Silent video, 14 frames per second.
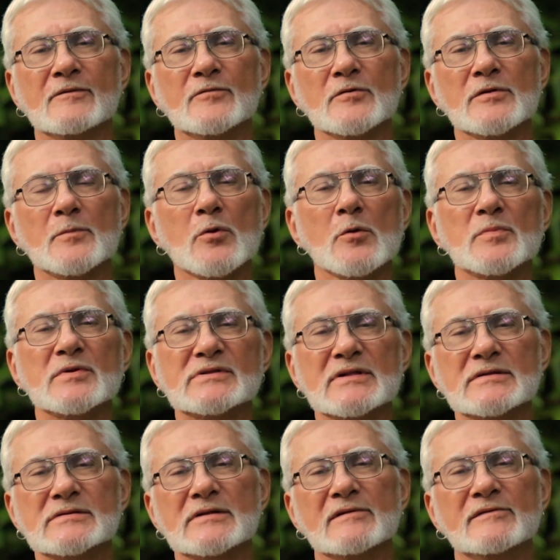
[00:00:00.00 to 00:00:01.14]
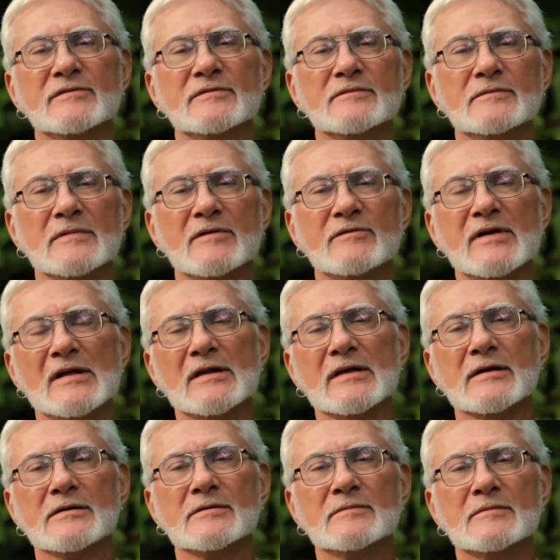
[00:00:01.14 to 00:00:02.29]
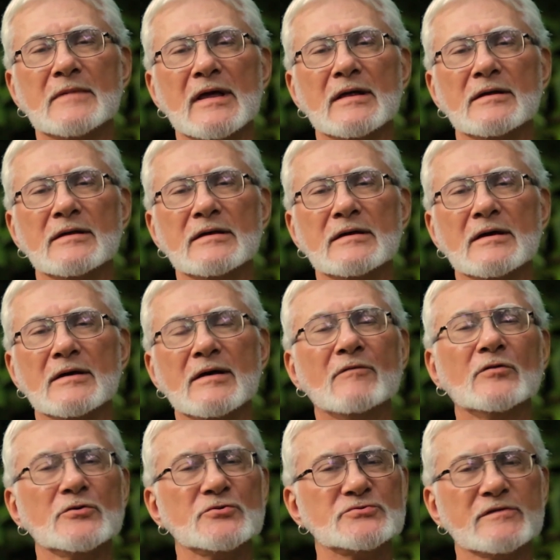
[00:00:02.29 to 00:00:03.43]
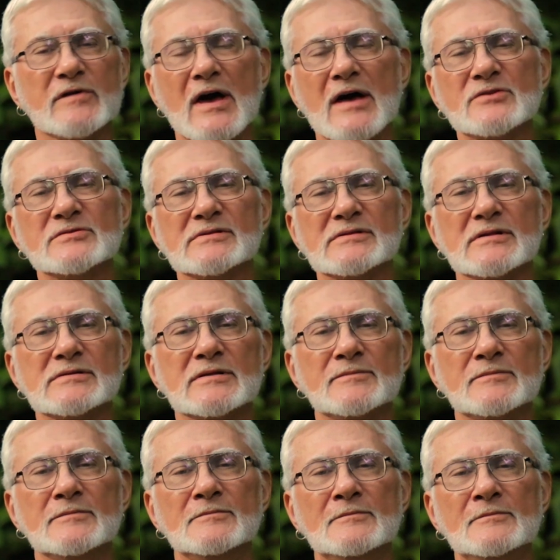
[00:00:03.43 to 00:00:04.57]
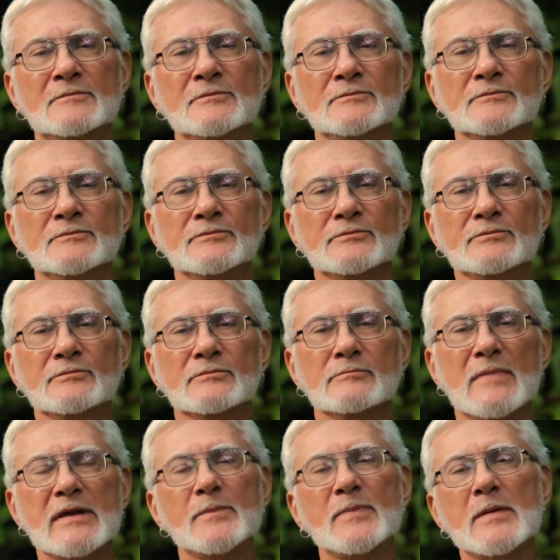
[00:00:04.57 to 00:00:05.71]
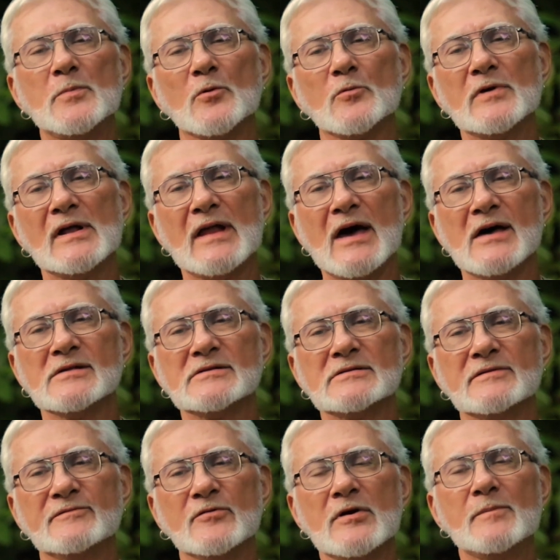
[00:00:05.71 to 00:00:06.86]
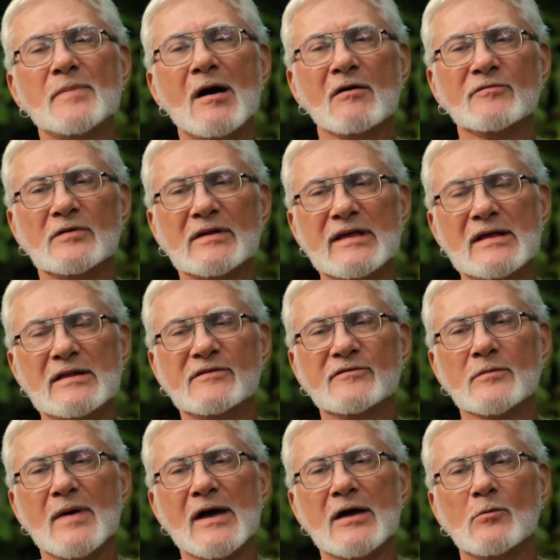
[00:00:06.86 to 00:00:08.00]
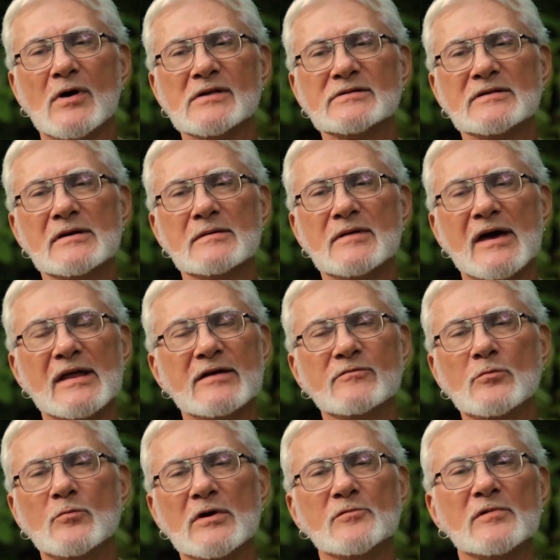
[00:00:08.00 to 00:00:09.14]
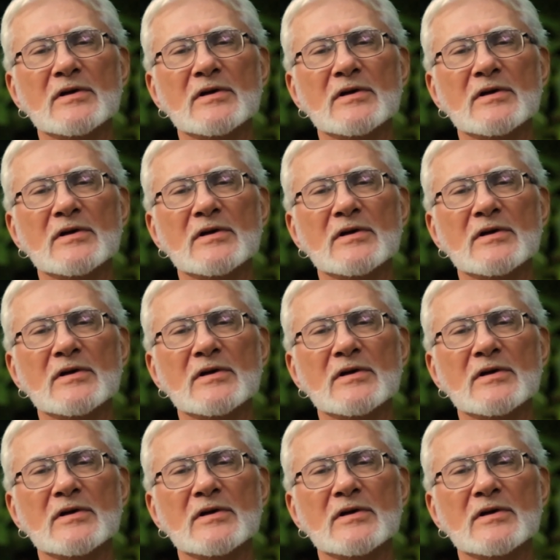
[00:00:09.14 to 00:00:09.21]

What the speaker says: for the purposes of healing and the evolution of consciousness. Many people realize very powerful healing from ayahuasca. Not everyone